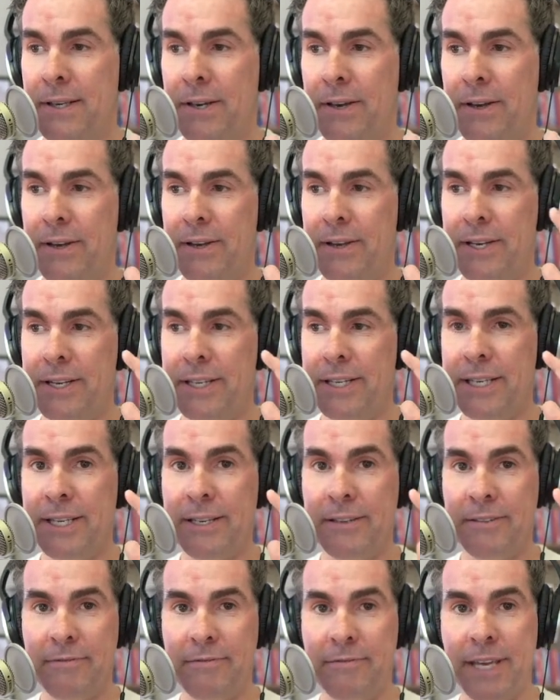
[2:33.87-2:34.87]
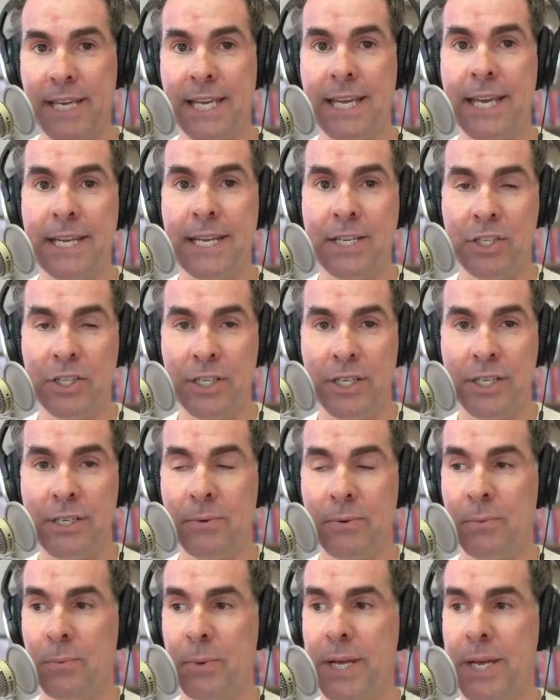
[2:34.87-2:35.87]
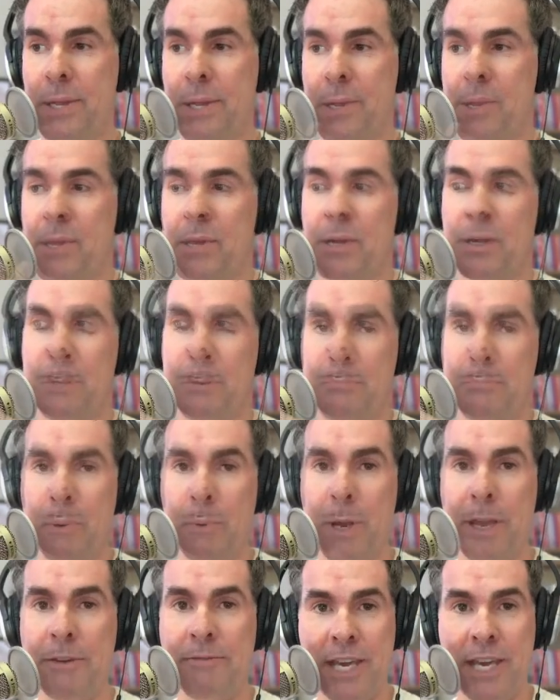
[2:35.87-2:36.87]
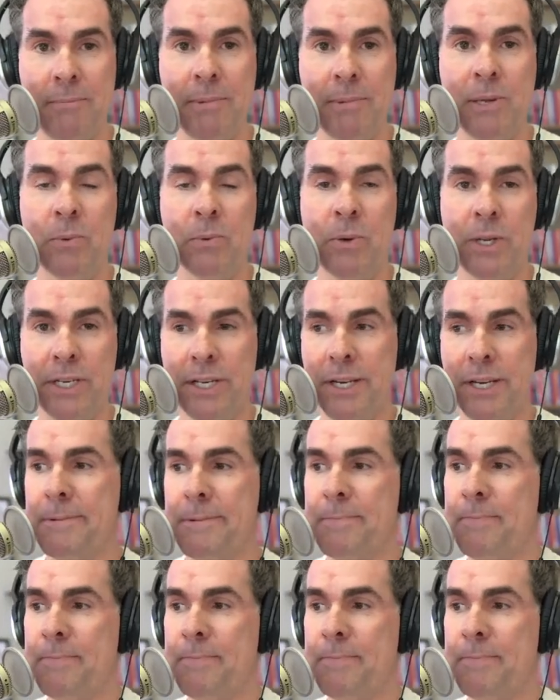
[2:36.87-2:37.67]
on vacation with my wife, Amy, one year.